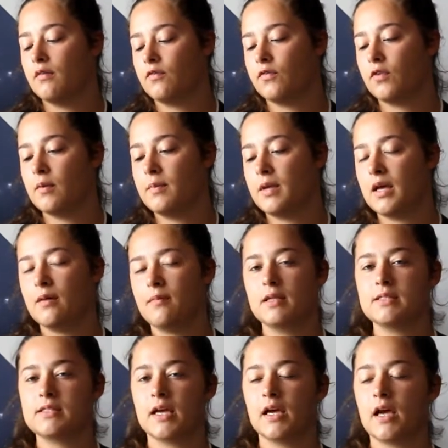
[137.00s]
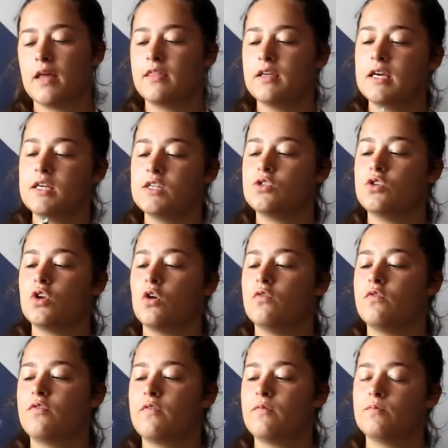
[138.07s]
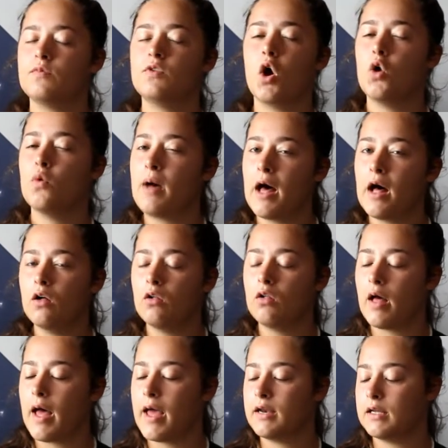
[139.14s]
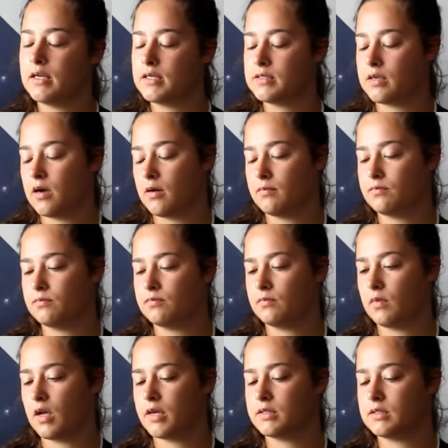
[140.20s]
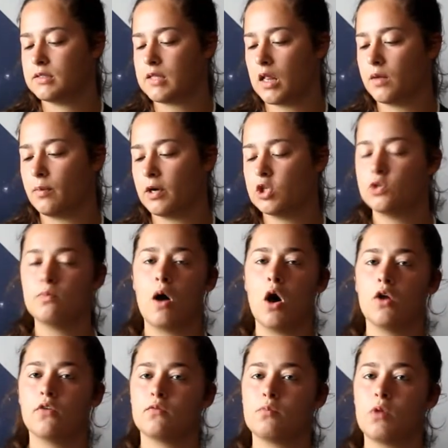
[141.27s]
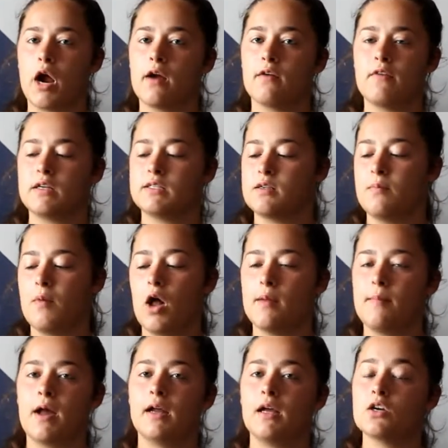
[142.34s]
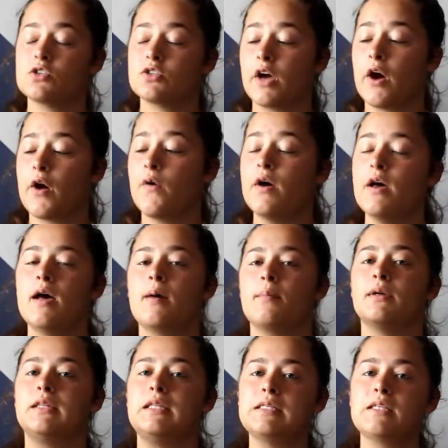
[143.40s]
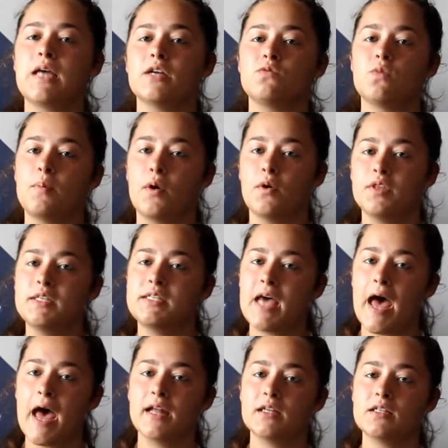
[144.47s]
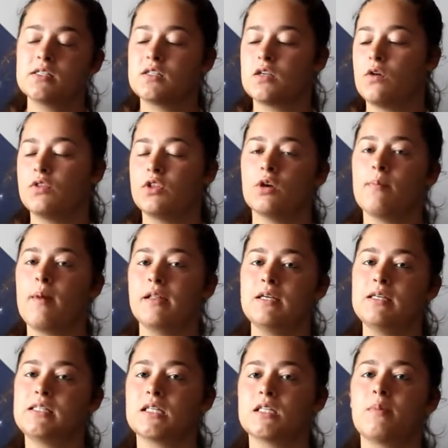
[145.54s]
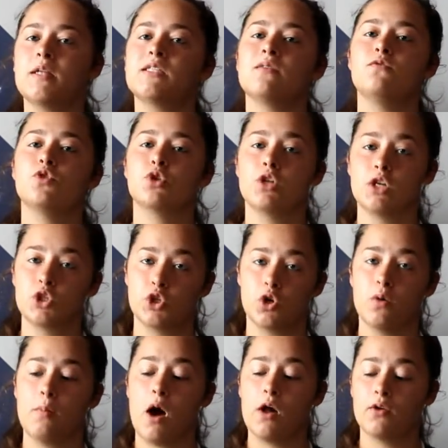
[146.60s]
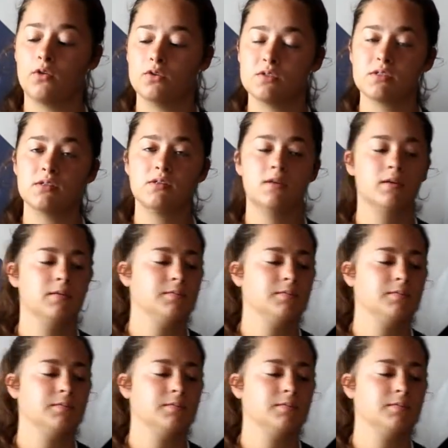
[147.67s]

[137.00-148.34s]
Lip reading: from him. It's like, I think he's Nobel, and he's a celebration model from BreyerFest some odd amount of years ago. But these guys were both 10, so they're my least expensive traditional models.